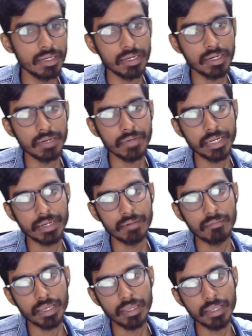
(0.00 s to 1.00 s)
divided
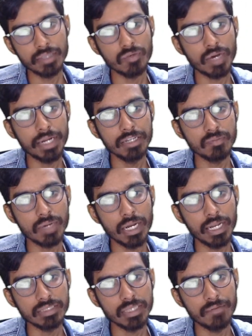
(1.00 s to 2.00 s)
by, so what is
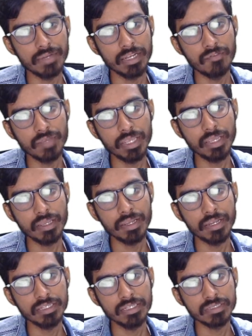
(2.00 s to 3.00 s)
modulus of del phi? It
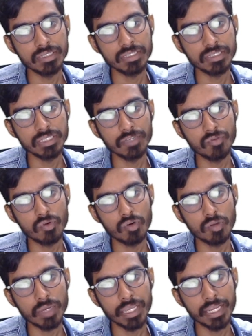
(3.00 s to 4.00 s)
is 64
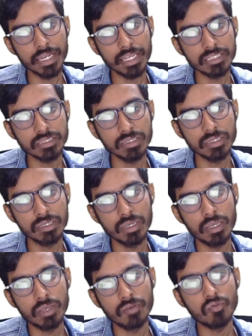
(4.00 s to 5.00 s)
minus
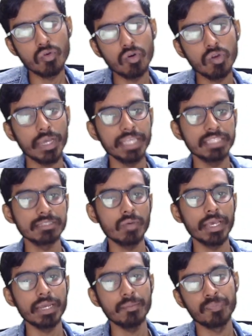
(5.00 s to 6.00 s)
4y
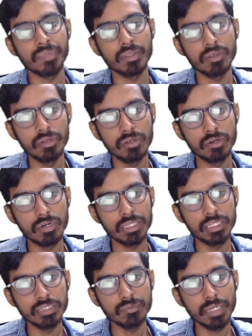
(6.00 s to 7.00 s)
square. And
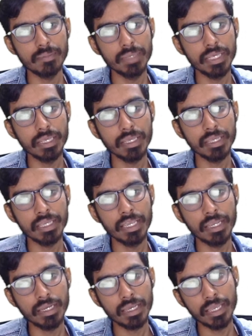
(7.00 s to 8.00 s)
this will be
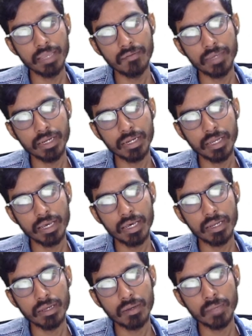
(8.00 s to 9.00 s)
8I
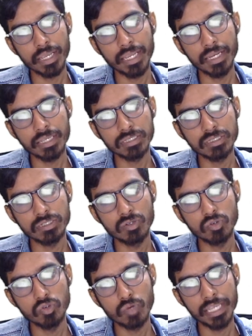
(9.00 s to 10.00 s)
vector minus
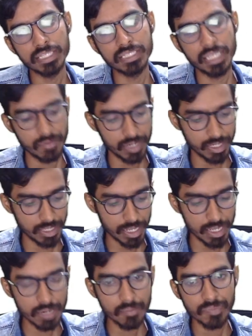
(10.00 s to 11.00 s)
2yj
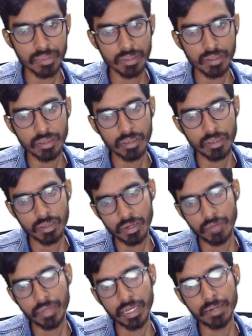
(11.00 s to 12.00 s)
vector
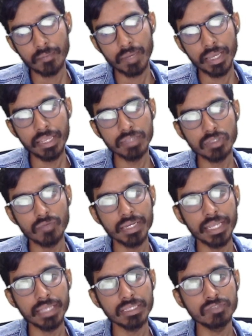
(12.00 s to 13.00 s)
divided by, so we
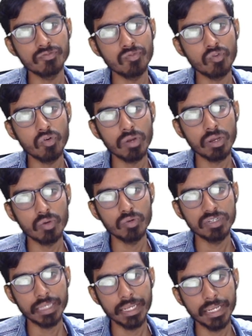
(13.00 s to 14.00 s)
take this 4
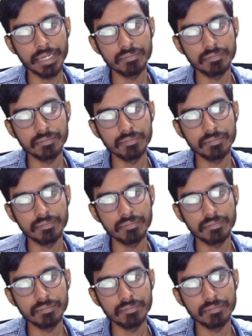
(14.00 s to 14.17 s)
outside,